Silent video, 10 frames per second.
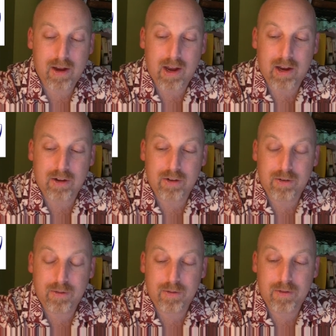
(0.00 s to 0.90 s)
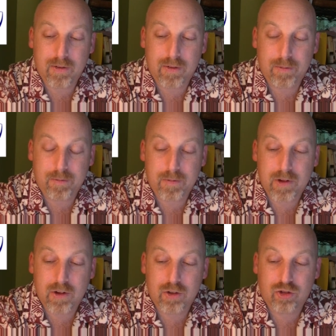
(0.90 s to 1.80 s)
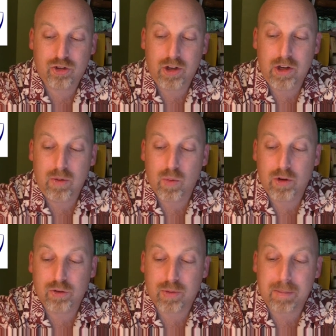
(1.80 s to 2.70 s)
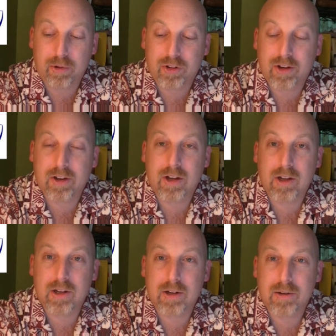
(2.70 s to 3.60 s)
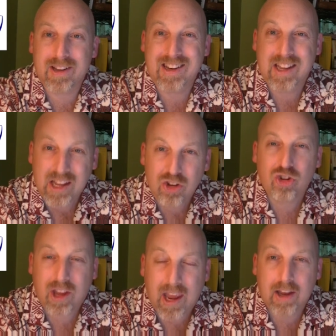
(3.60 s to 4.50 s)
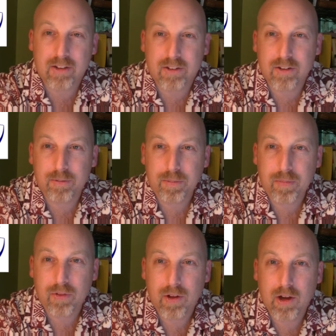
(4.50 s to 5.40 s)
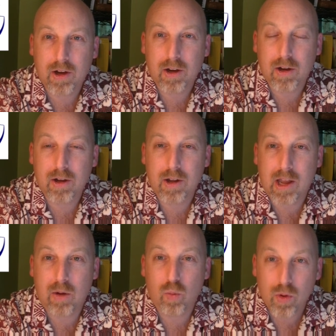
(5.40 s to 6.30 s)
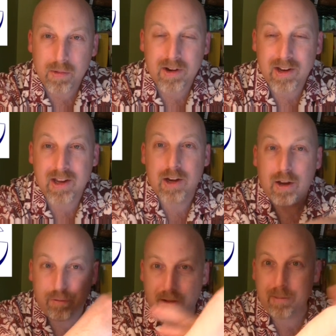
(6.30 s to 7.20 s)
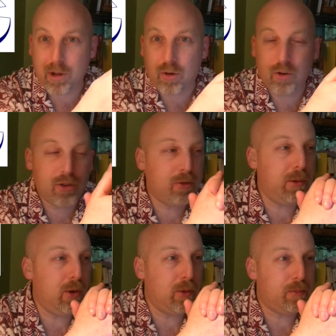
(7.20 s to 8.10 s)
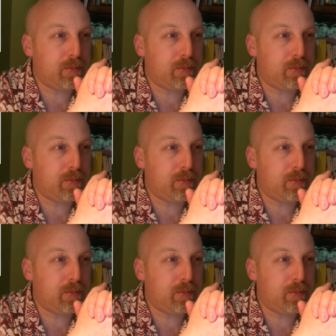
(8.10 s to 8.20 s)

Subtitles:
And she was representing, in each case, a woman in a family court dispute.